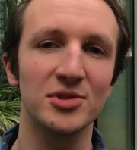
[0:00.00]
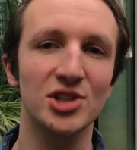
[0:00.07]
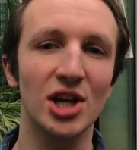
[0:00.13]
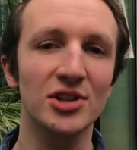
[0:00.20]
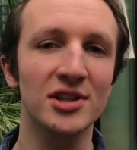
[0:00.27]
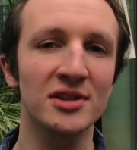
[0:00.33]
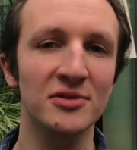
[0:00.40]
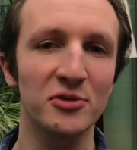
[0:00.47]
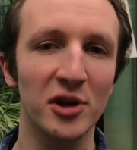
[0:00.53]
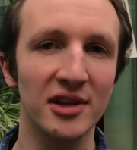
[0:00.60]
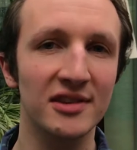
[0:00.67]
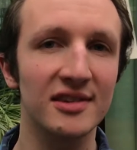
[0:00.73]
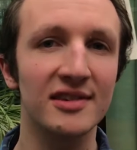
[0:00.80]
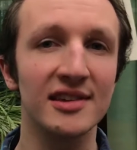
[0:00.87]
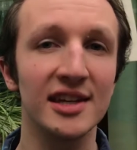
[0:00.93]
Sheldon
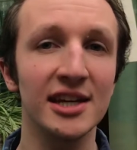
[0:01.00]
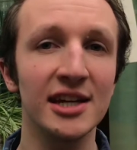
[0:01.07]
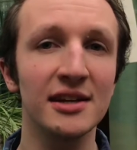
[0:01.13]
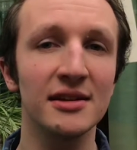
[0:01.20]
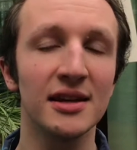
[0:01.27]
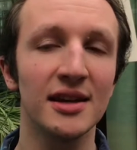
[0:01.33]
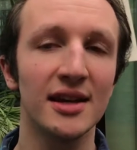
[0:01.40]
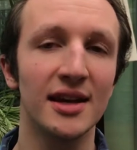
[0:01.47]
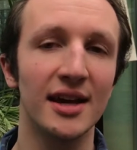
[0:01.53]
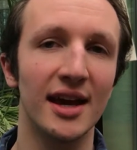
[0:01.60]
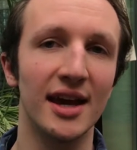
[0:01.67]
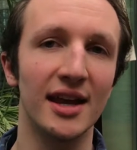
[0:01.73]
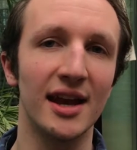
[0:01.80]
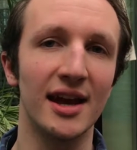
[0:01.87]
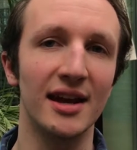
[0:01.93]
Francesini,
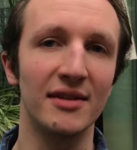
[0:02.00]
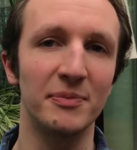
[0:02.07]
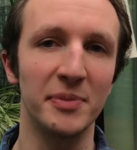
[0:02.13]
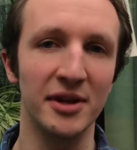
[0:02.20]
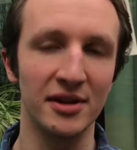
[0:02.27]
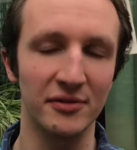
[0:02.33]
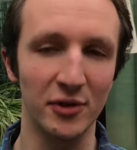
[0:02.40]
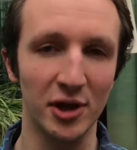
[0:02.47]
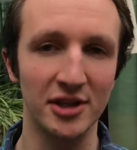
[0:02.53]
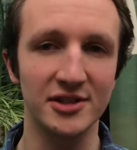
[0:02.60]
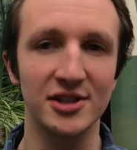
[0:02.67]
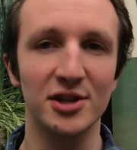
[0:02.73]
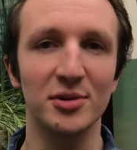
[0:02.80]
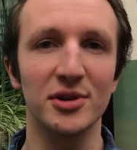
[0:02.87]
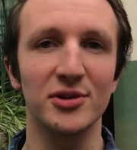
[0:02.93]
and I have been a
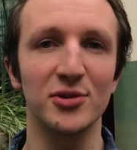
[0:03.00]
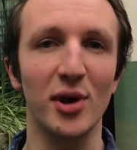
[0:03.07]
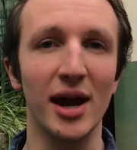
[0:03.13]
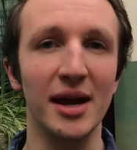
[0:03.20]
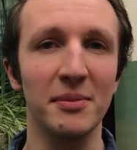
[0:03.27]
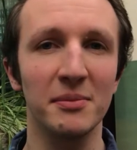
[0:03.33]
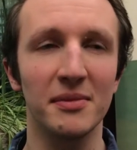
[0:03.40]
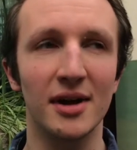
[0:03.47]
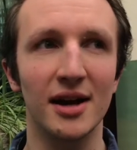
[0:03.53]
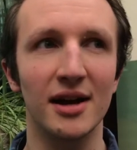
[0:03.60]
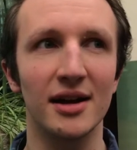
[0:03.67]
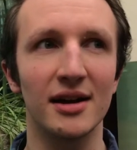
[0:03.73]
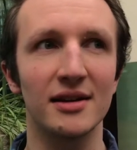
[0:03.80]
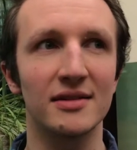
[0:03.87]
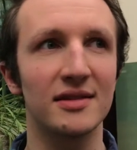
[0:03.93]
volunteer with DRIME
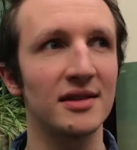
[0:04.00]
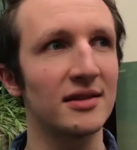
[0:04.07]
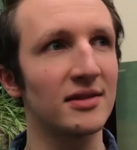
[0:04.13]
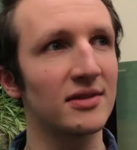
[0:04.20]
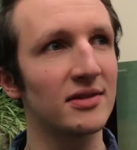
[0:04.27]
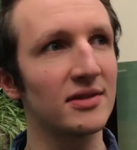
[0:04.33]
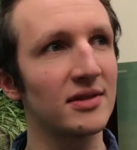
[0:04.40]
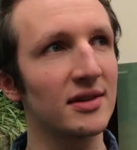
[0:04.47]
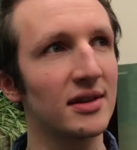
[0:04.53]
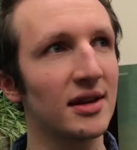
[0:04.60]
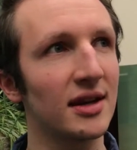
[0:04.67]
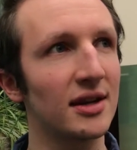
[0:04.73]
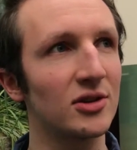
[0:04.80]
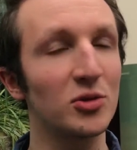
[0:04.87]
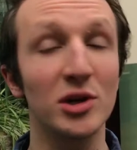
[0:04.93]
since
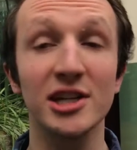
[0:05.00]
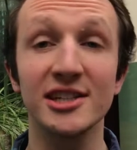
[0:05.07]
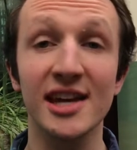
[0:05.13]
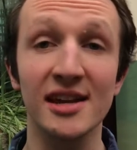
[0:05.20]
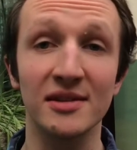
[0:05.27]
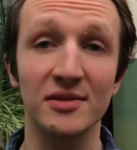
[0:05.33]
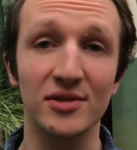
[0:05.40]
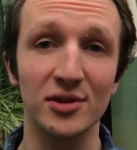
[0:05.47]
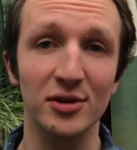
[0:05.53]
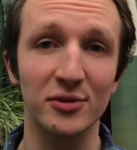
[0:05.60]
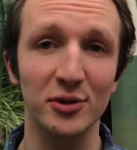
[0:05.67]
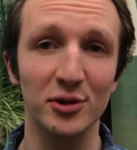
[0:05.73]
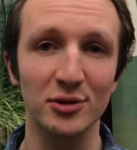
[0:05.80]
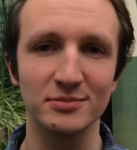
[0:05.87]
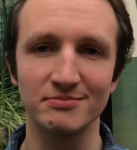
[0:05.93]
2010, so
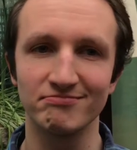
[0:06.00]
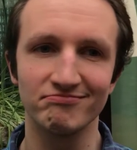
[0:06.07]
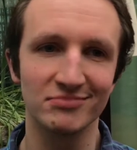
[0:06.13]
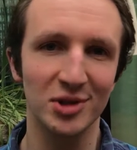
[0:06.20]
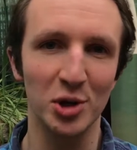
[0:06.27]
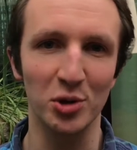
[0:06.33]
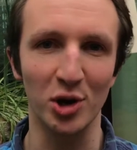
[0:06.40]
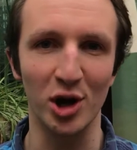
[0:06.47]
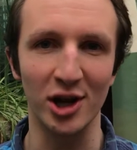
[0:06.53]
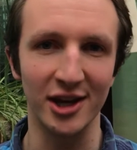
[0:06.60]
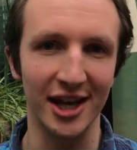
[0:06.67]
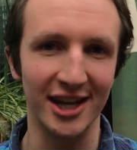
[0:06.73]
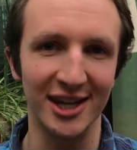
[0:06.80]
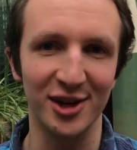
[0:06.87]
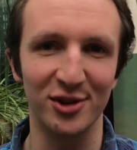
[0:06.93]
for going on
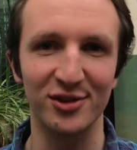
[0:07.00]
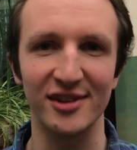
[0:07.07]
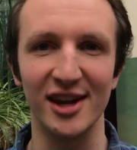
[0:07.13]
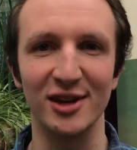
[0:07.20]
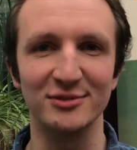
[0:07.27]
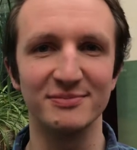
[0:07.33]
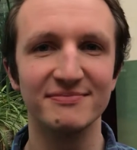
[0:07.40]
8 years now.